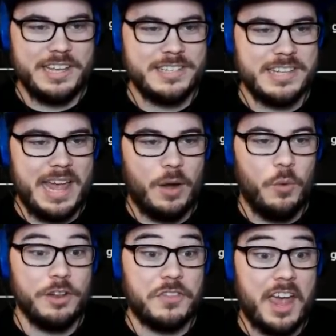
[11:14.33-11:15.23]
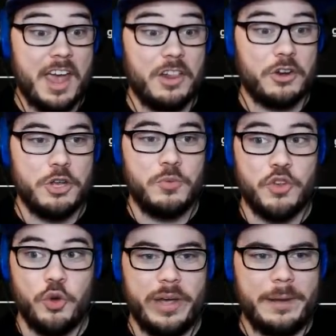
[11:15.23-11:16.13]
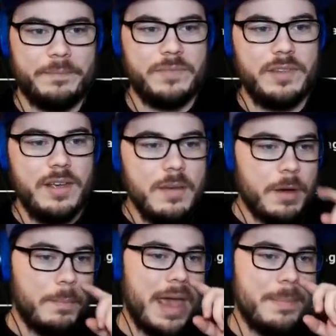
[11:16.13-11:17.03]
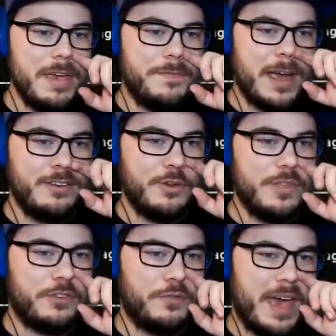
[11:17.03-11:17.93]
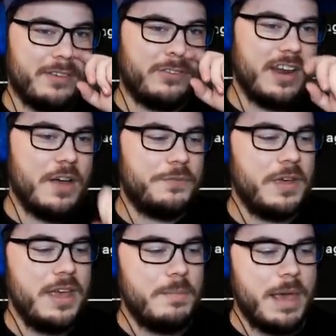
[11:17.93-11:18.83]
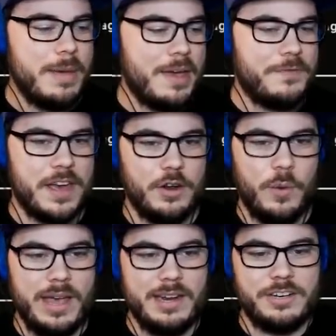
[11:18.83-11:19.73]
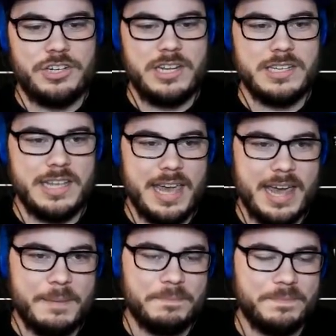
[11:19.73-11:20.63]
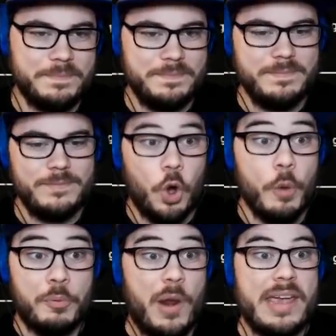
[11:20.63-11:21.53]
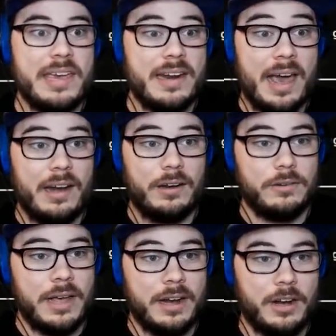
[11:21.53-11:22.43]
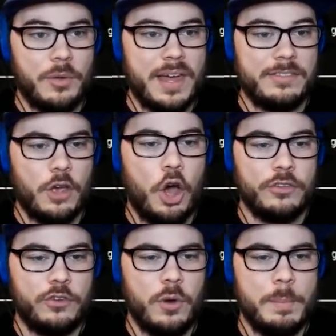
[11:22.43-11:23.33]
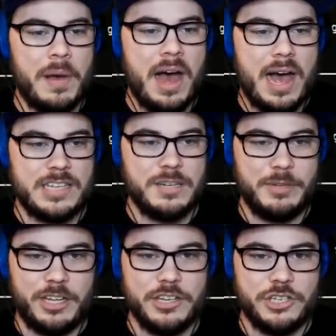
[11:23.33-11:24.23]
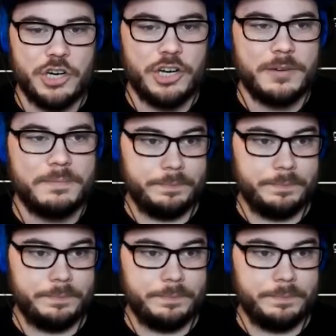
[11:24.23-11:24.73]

is like, what the hell are you doing? But maybe if I do this fast enough, maybe I found a way to cheese the game. Or break it. I don't I don't know. That's also a possible concern.